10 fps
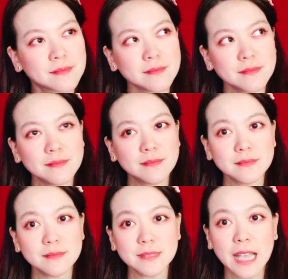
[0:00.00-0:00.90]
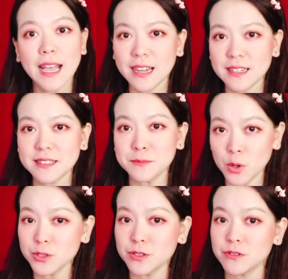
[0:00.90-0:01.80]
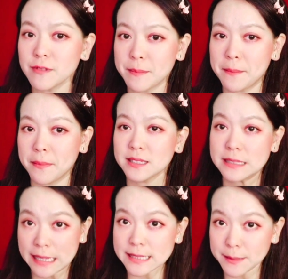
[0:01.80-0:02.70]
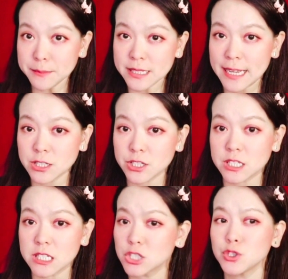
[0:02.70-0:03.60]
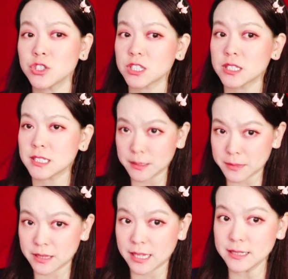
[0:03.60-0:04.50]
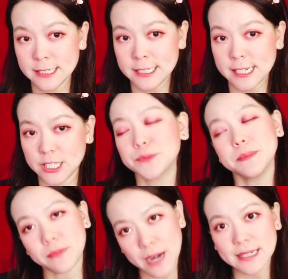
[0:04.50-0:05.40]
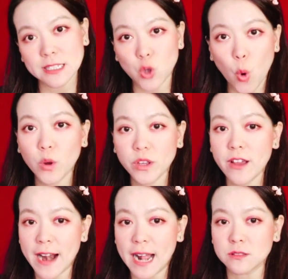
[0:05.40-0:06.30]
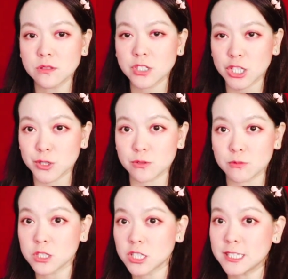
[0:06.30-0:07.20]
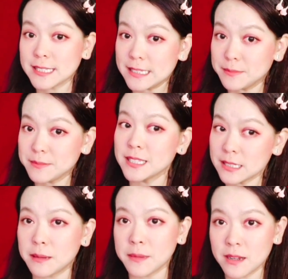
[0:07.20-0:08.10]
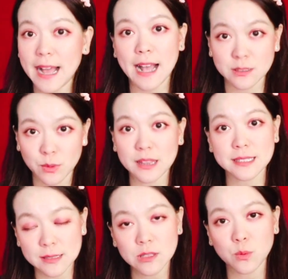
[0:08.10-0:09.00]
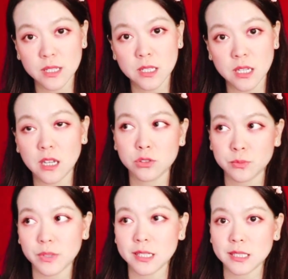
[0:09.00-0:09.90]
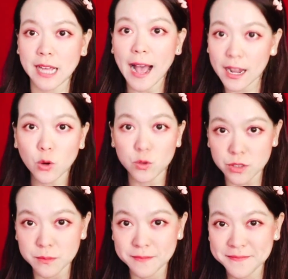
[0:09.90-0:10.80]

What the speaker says: It is important to remember that sun protection is not just a summer thing. It should be practiced all year round, so watch this clip in the summer as well as in the winter, spring, and autumn.